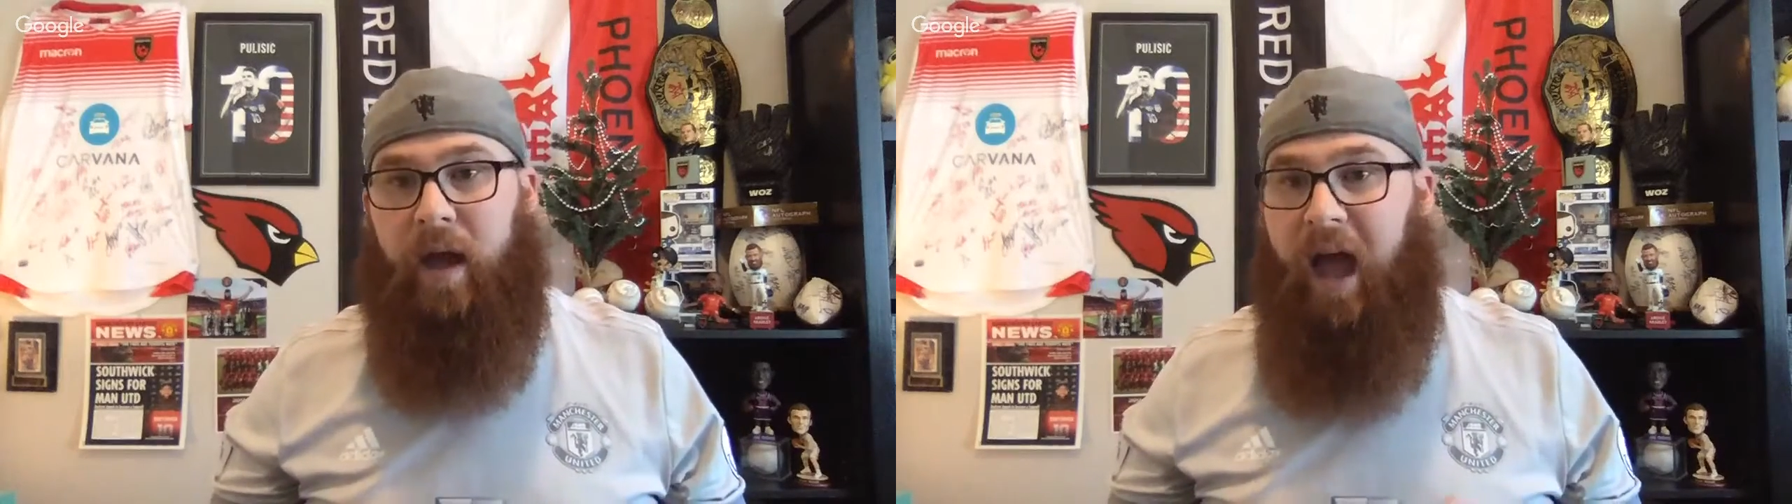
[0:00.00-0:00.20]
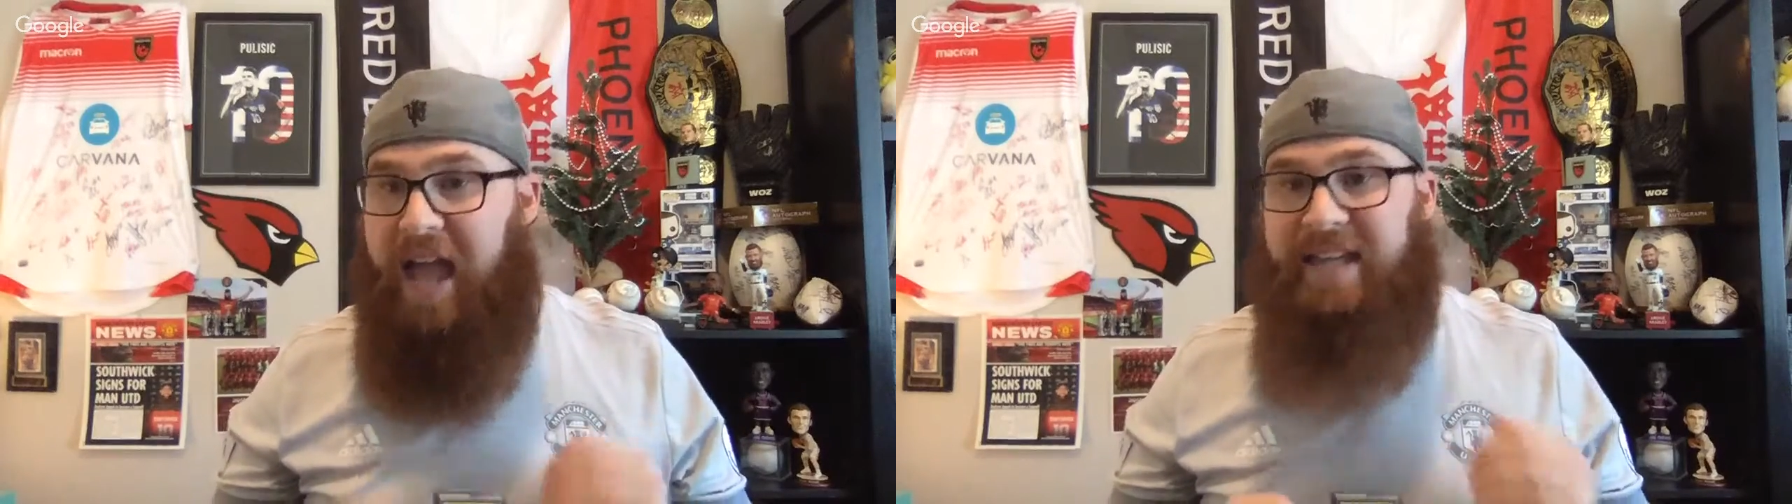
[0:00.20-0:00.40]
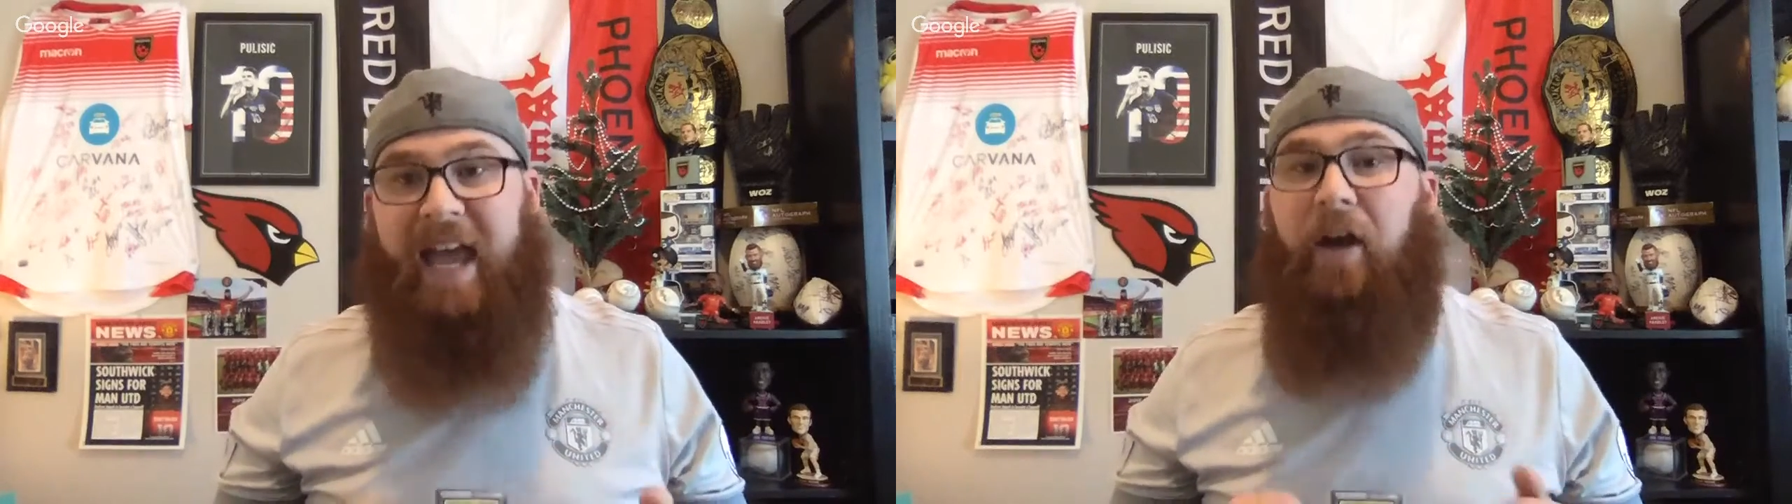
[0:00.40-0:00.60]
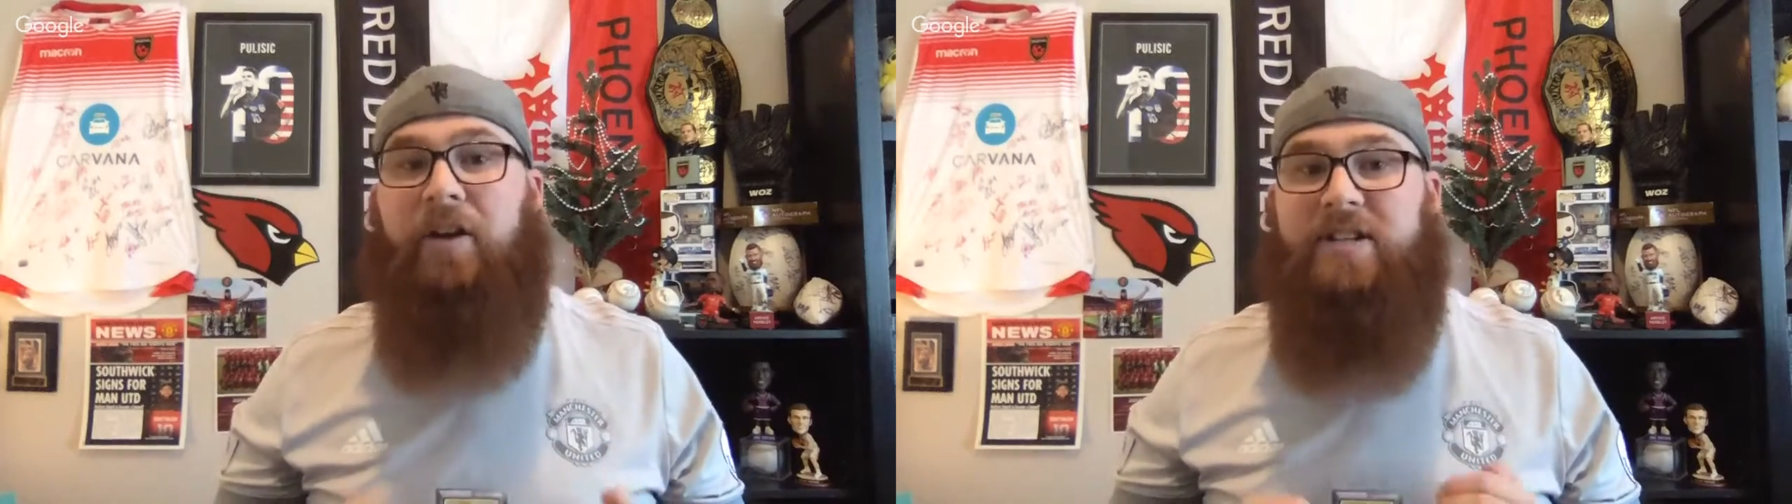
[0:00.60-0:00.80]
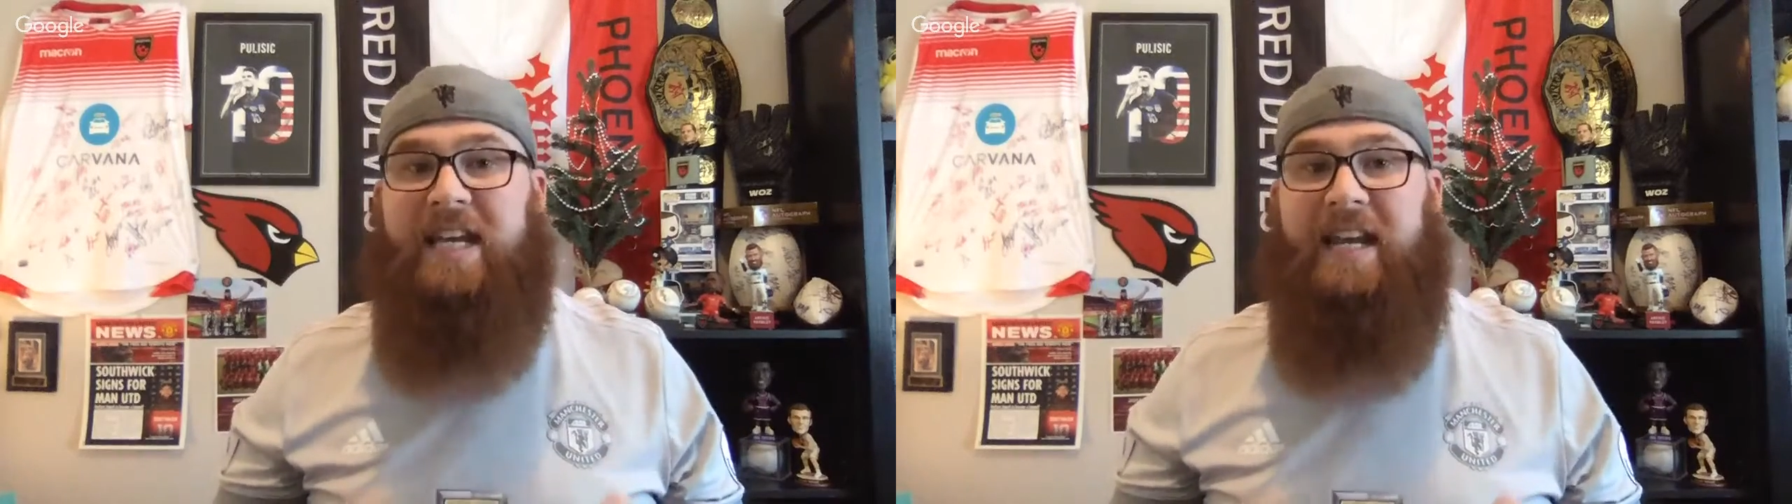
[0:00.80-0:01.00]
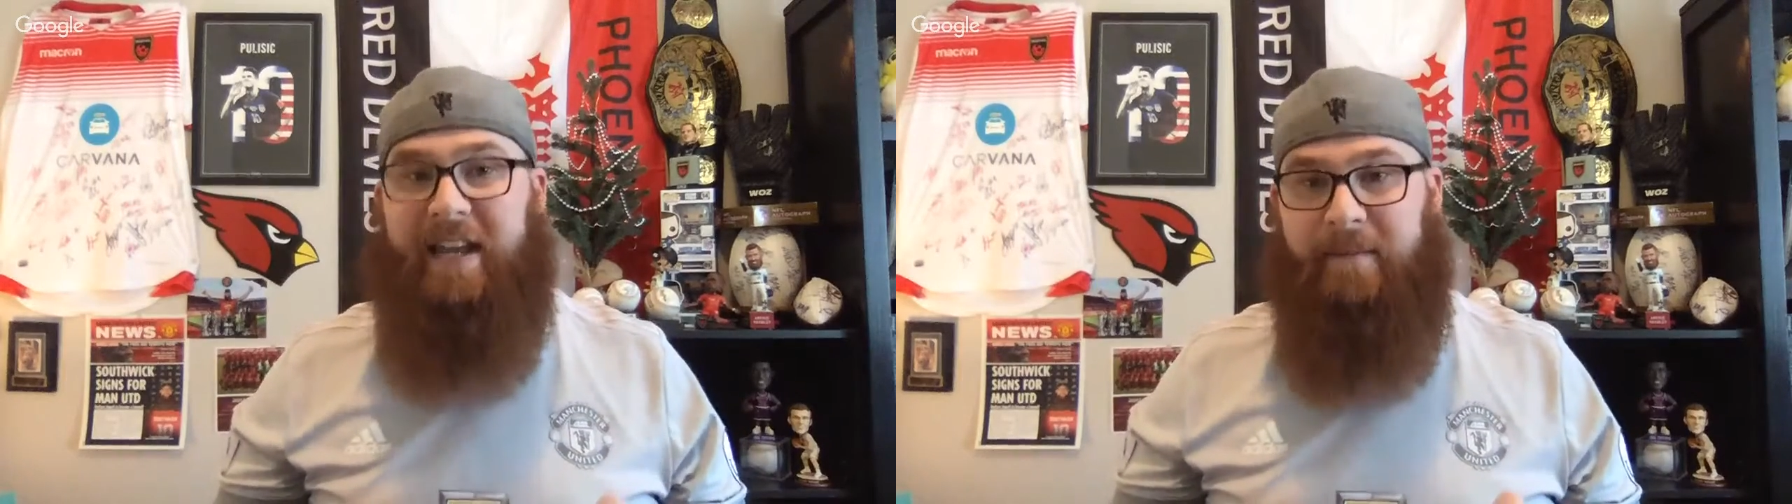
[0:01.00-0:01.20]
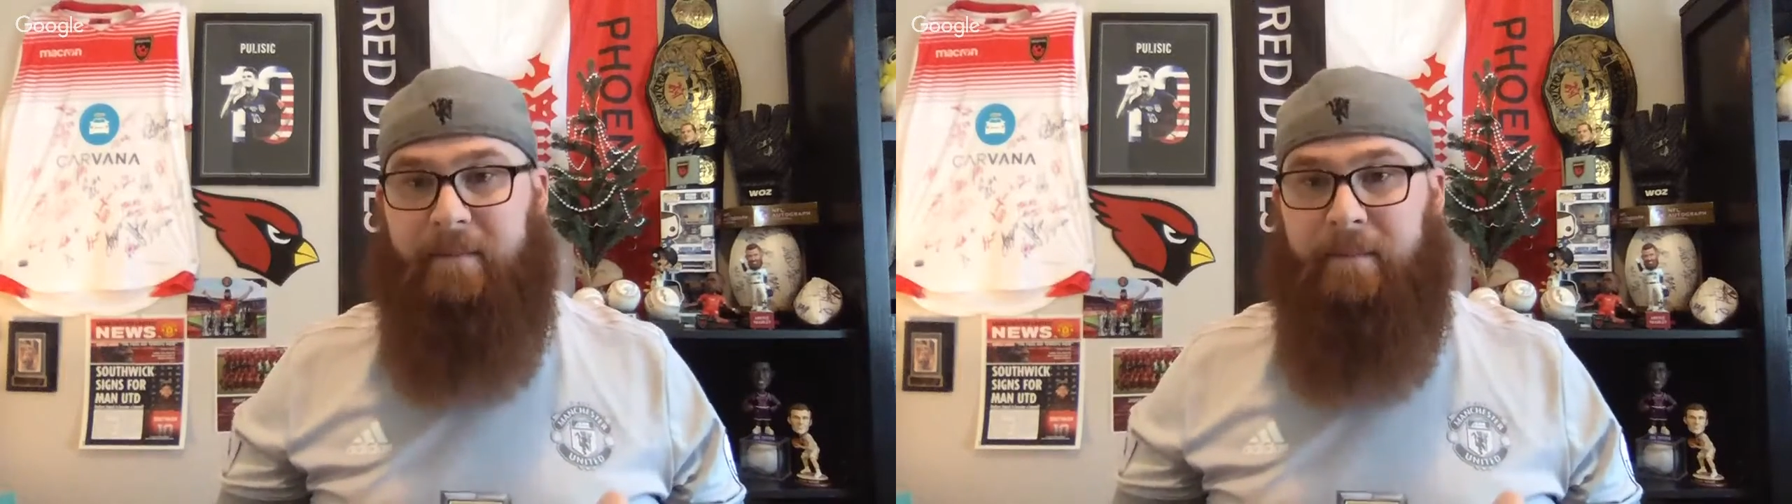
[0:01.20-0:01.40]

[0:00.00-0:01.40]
I guaranteed it.